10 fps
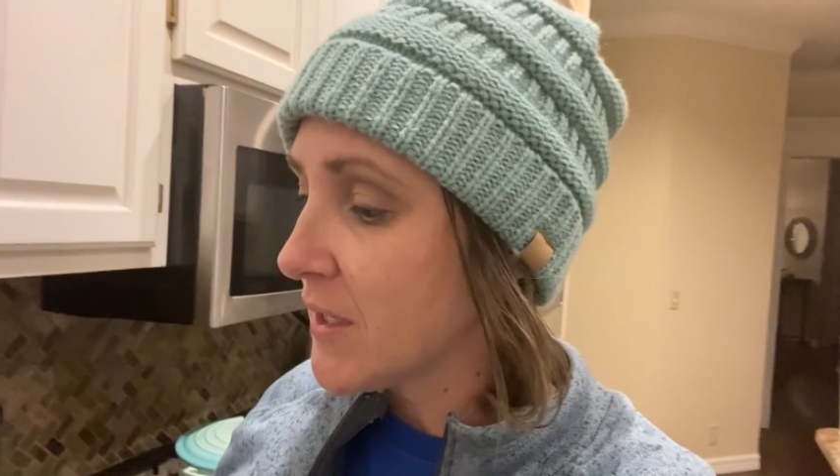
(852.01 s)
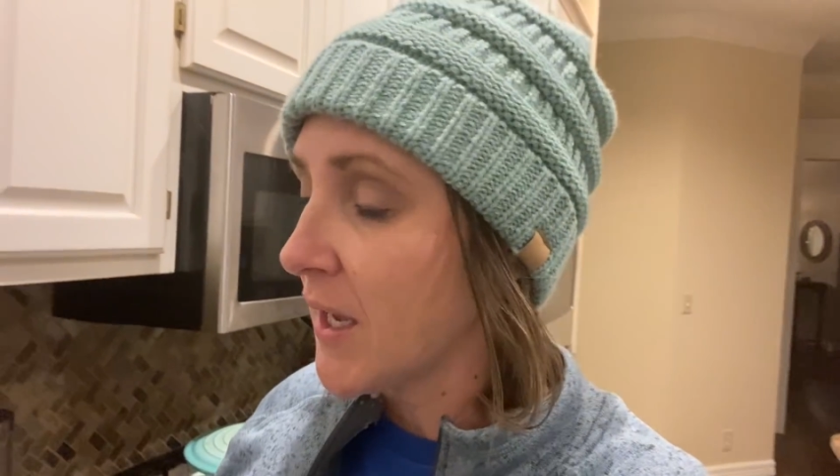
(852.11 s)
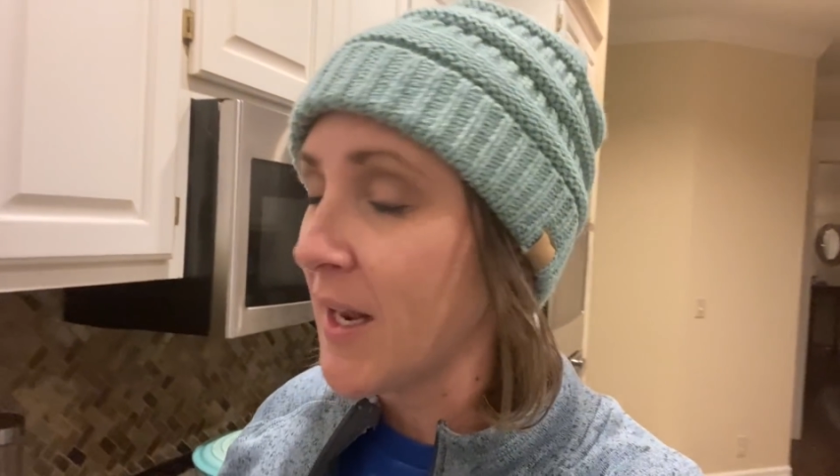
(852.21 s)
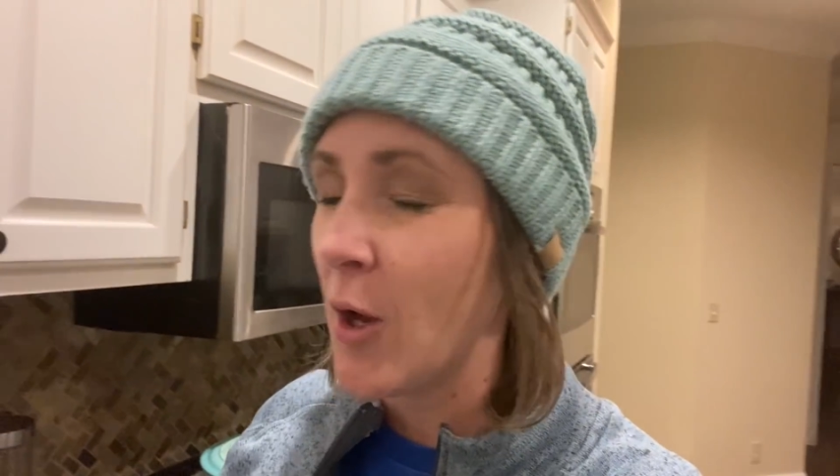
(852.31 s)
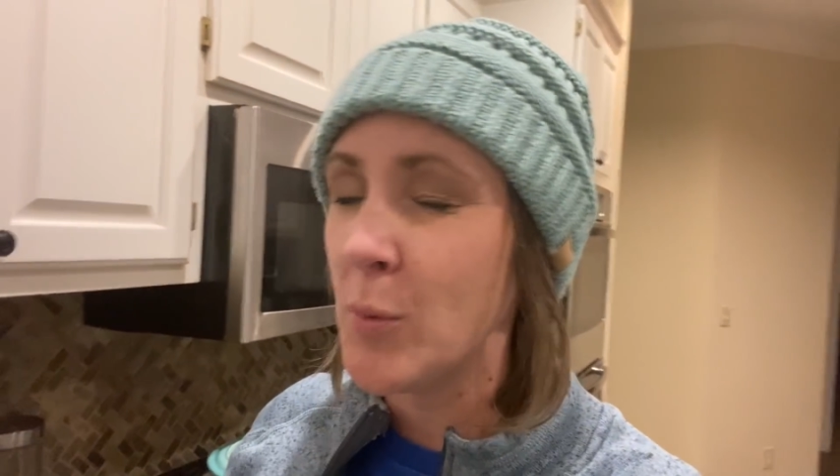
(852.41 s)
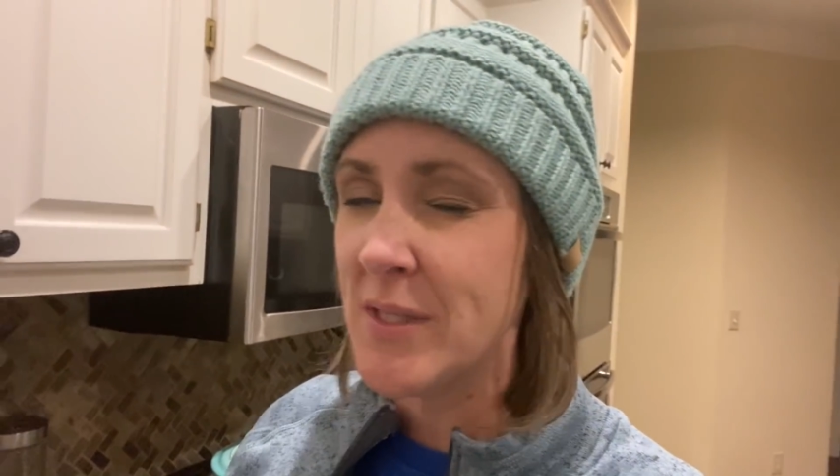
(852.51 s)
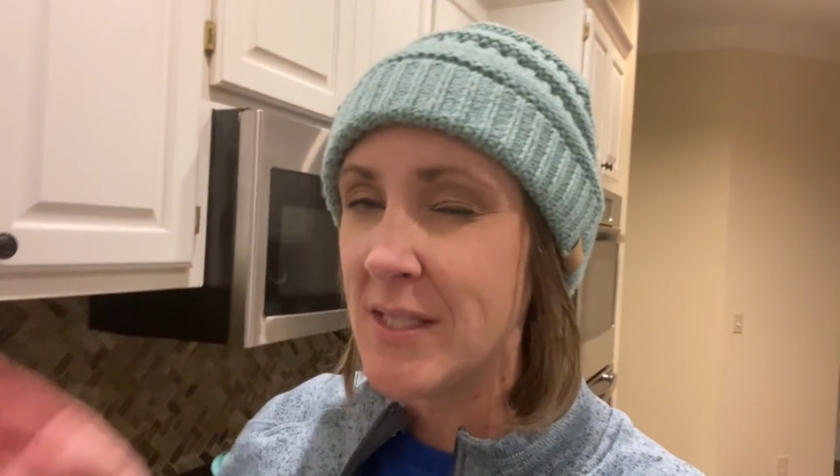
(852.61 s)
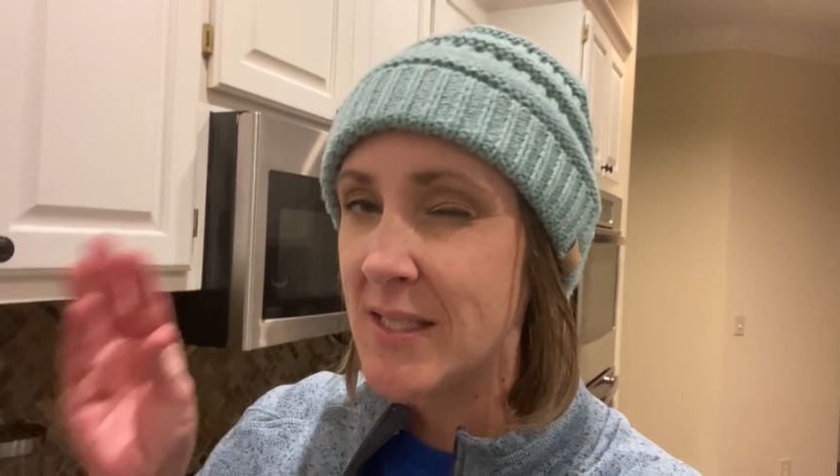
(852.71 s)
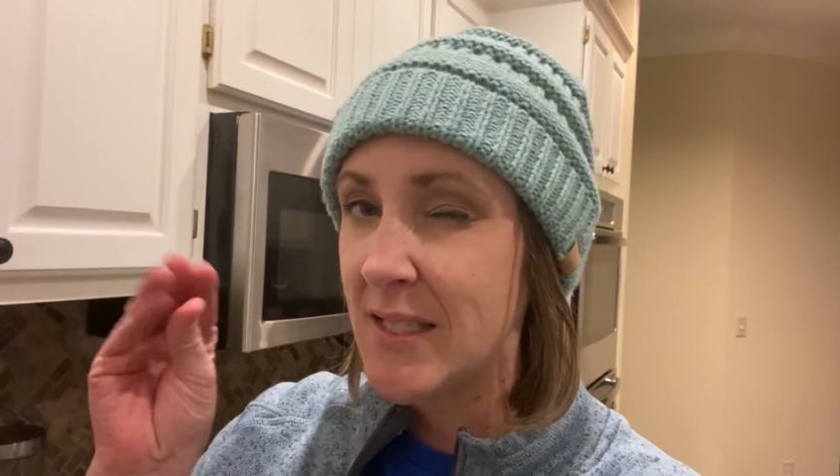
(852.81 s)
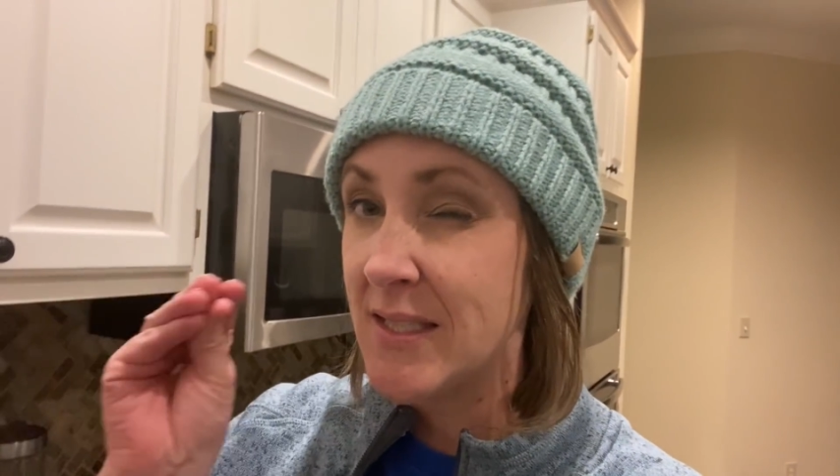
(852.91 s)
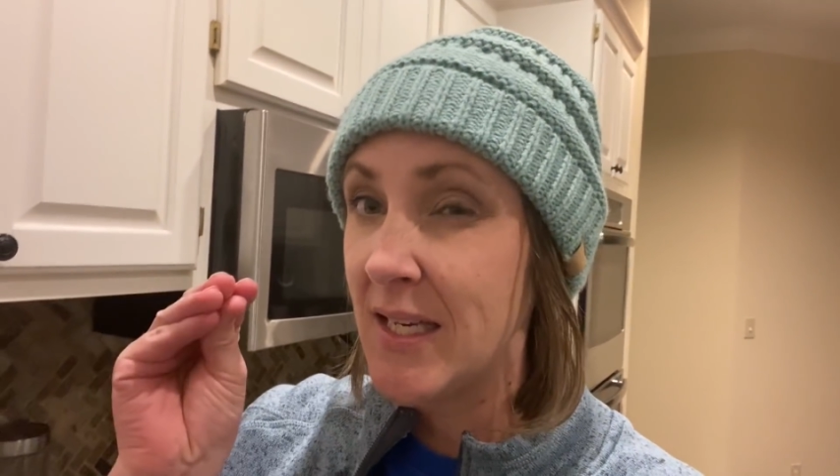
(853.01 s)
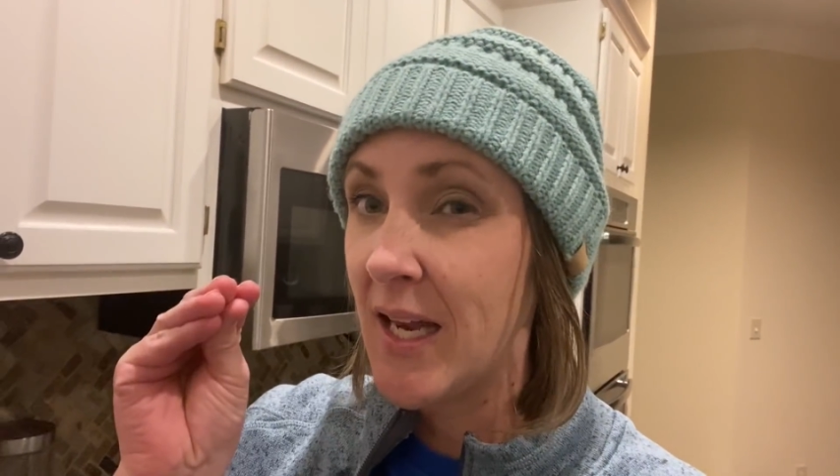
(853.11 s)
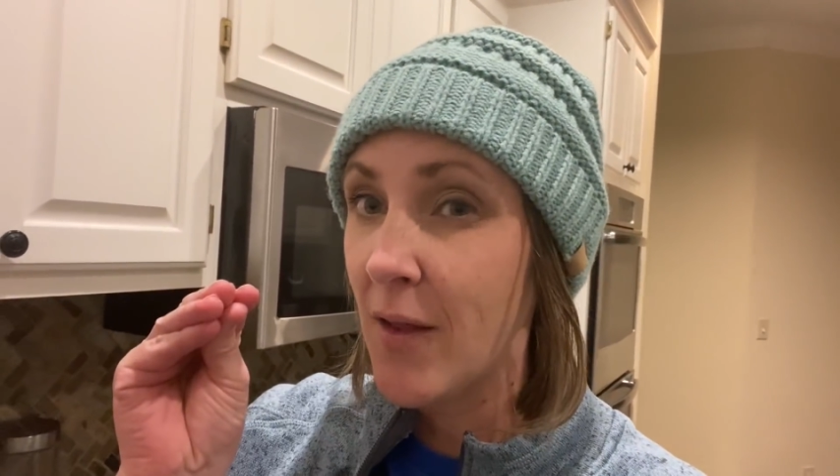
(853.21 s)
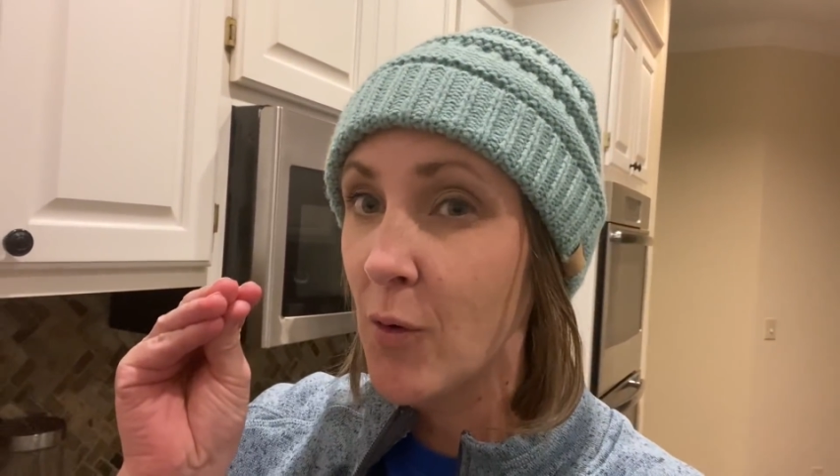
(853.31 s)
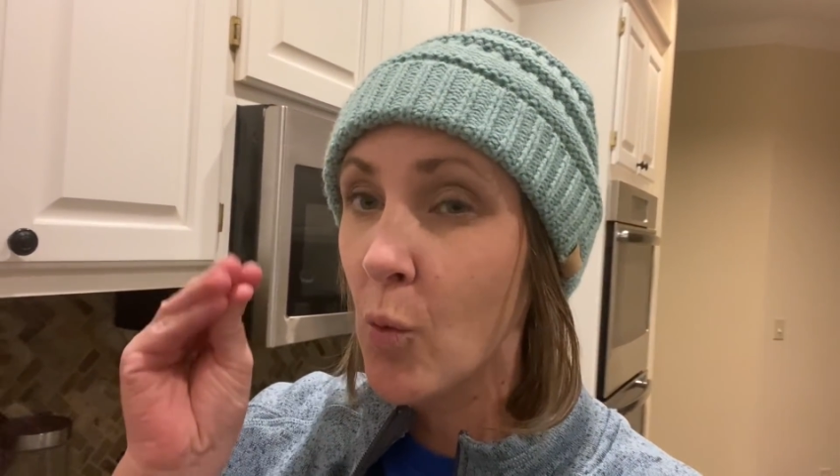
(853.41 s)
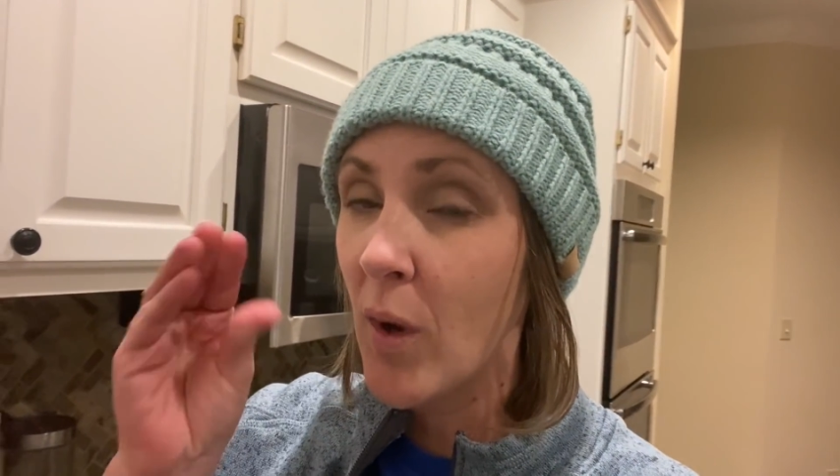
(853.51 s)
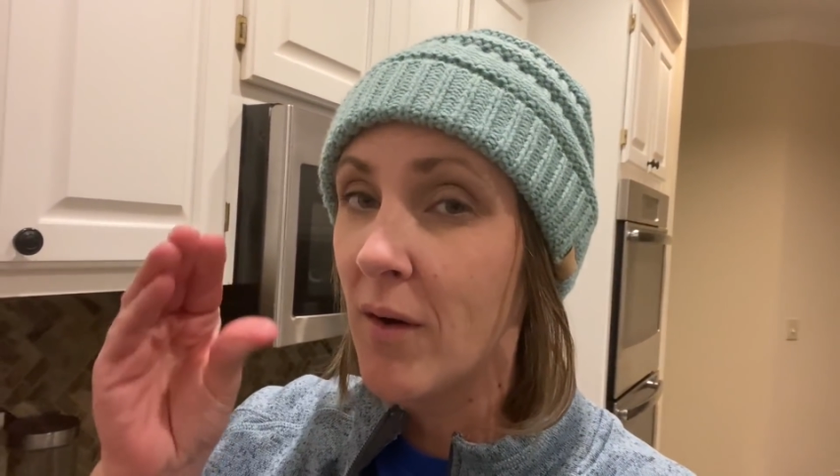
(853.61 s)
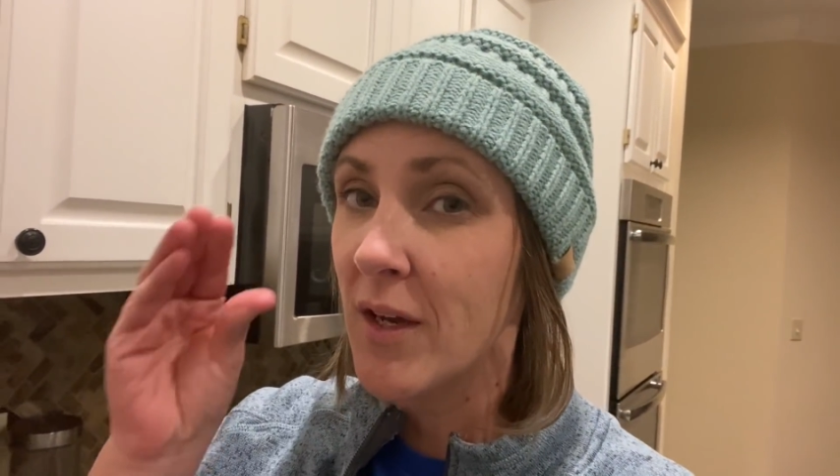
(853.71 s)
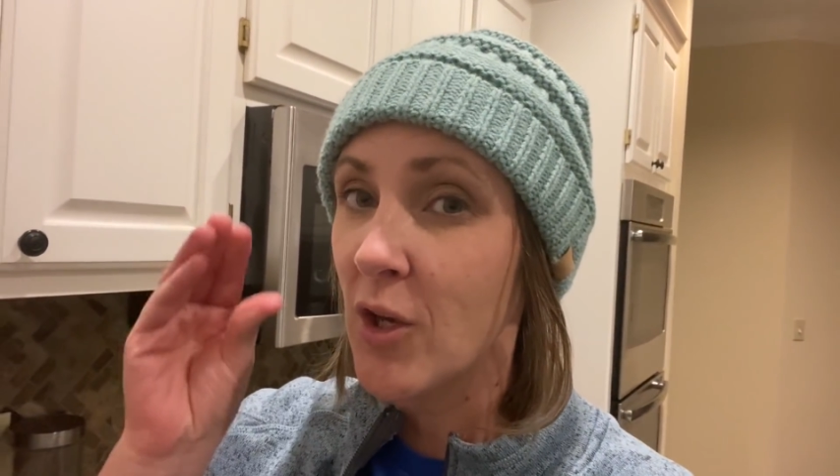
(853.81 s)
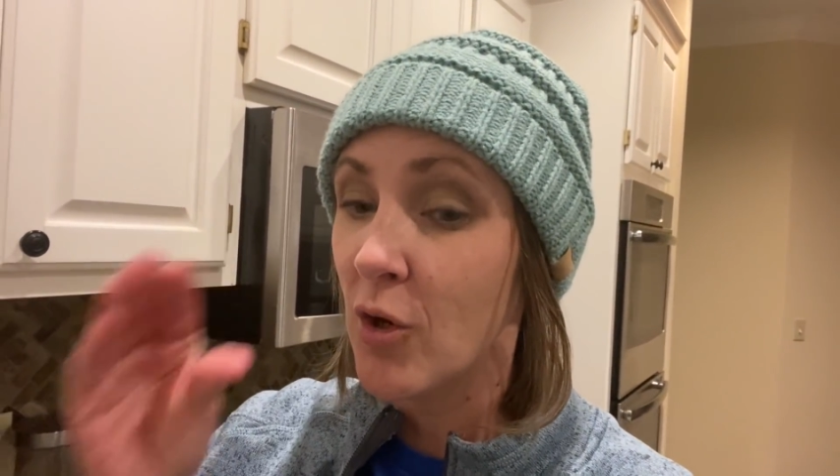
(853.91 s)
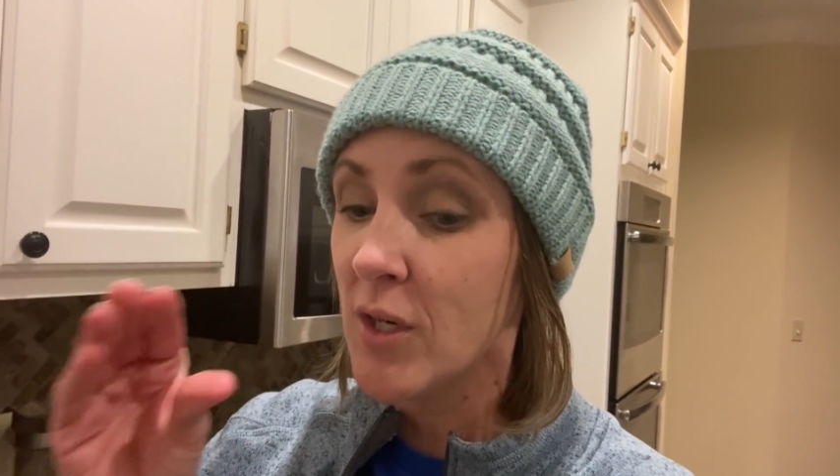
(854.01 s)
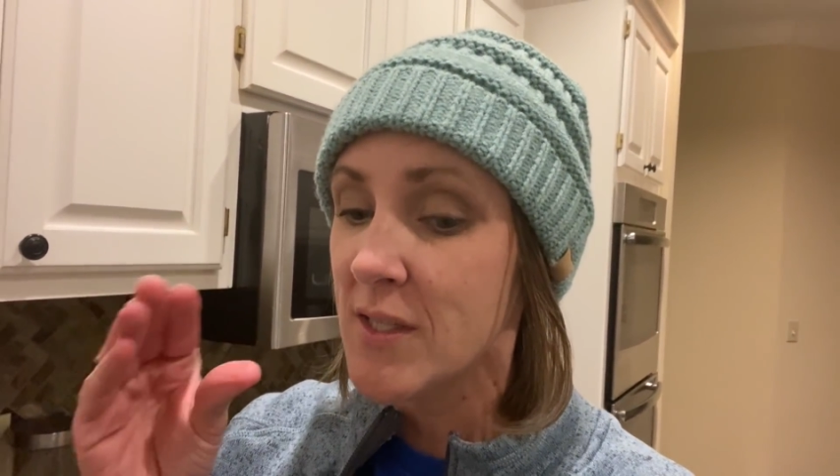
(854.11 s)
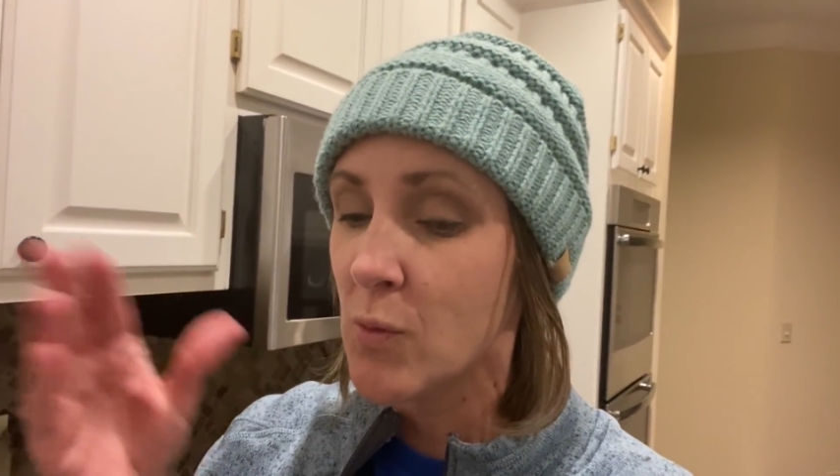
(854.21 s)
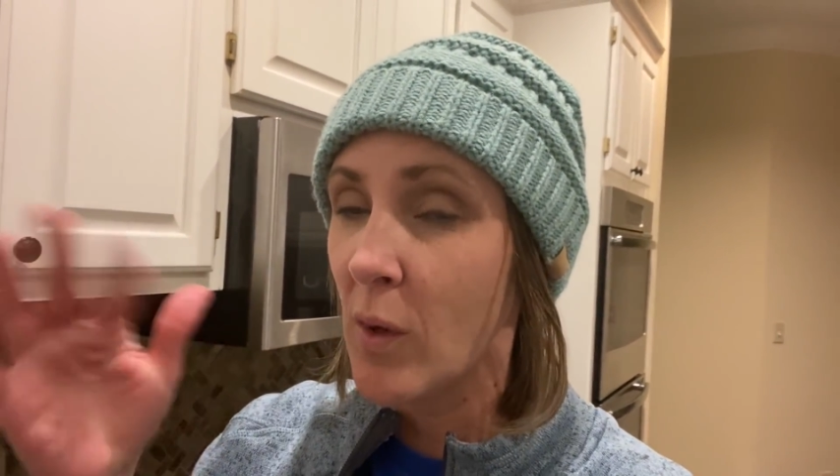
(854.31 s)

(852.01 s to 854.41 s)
It kind of helps it stick together while it cooks,